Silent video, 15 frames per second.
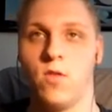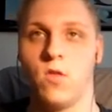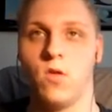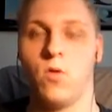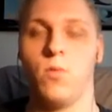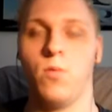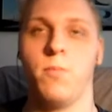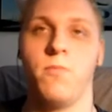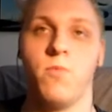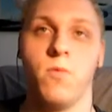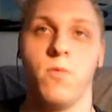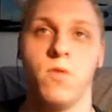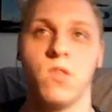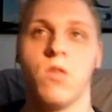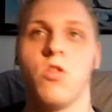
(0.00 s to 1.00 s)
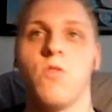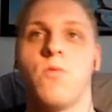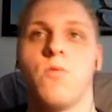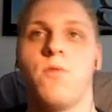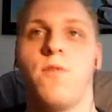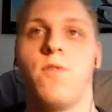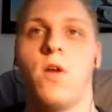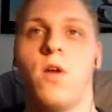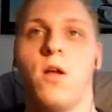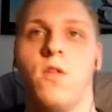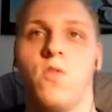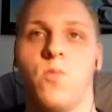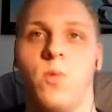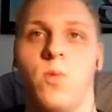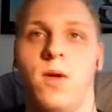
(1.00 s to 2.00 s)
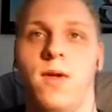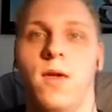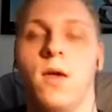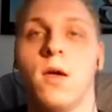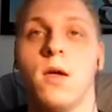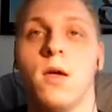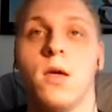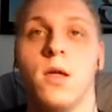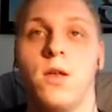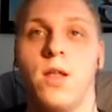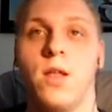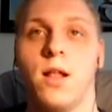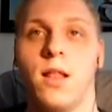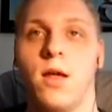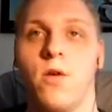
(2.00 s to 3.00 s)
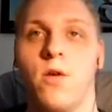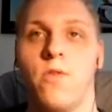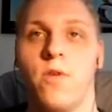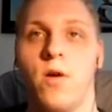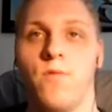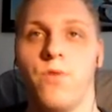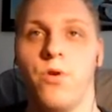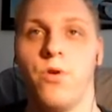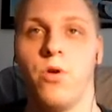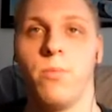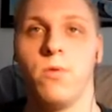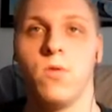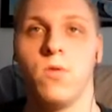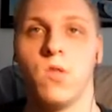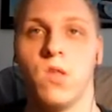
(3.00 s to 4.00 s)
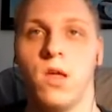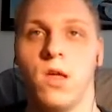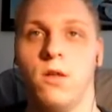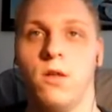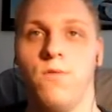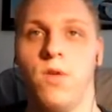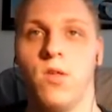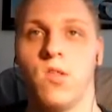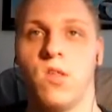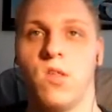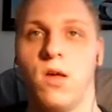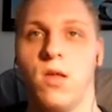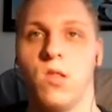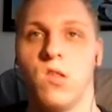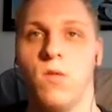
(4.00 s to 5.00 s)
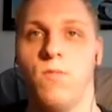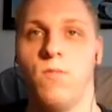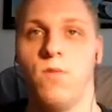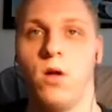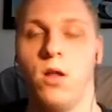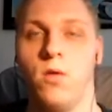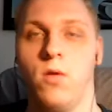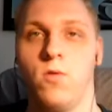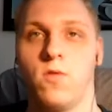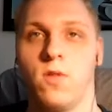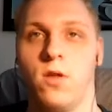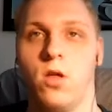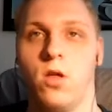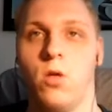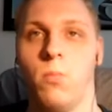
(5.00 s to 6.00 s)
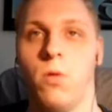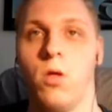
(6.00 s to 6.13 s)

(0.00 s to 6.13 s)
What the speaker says: So essentially what we've done is we declared our variables and we assigned some values to them.